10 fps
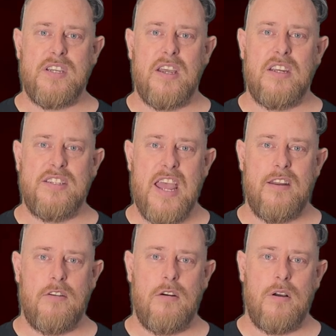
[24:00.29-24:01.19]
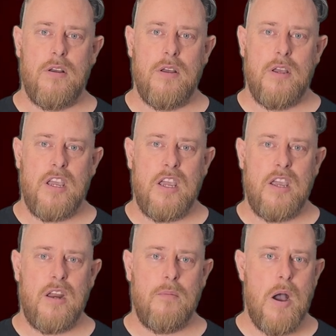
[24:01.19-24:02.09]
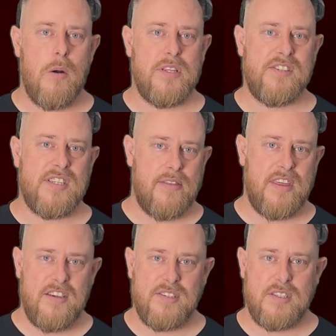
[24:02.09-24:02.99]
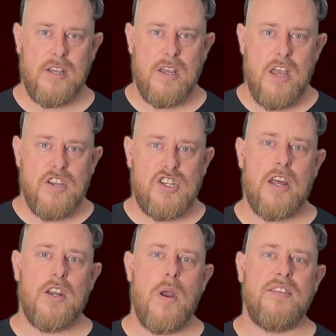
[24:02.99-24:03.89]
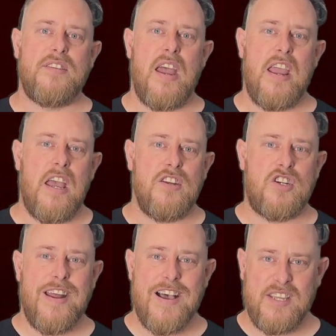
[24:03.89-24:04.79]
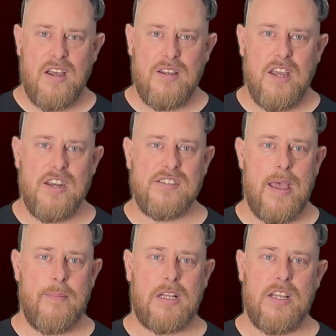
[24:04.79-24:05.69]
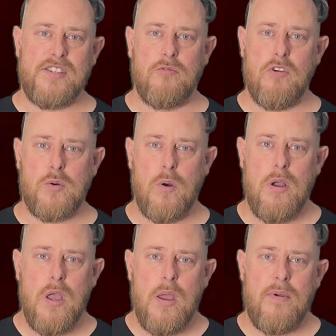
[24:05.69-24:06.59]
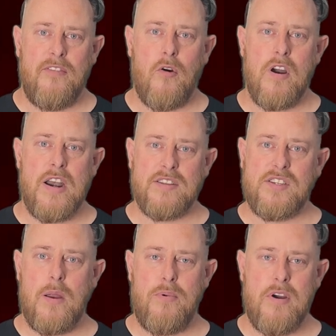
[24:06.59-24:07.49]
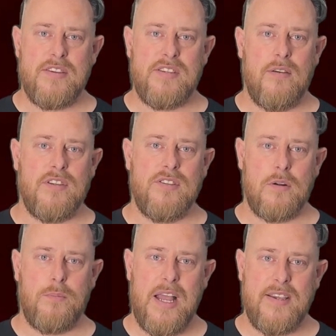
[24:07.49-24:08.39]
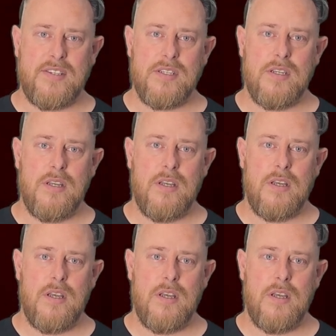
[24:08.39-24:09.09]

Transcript: Centre in Dandenong, in Melbourne's southeast. She underwent a janaza, an Islamic cleansing ritual, before an outside prayer service took place.